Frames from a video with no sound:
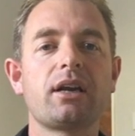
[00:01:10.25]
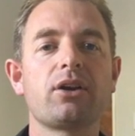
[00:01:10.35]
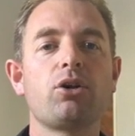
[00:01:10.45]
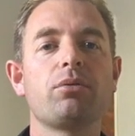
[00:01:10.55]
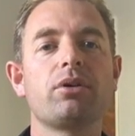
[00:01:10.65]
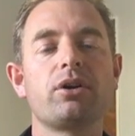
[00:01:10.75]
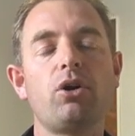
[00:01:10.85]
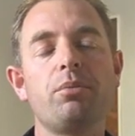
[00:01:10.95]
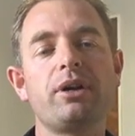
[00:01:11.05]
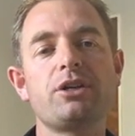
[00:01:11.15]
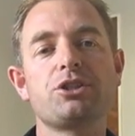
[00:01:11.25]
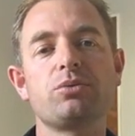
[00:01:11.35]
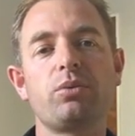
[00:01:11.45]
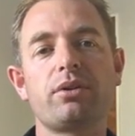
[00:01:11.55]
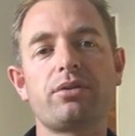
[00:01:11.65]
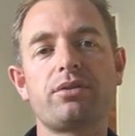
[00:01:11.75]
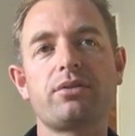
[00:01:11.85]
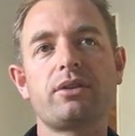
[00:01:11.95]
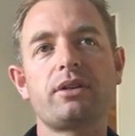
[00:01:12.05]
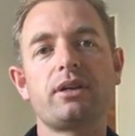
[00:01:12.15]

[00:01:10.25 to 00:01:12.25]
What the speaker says: in combination with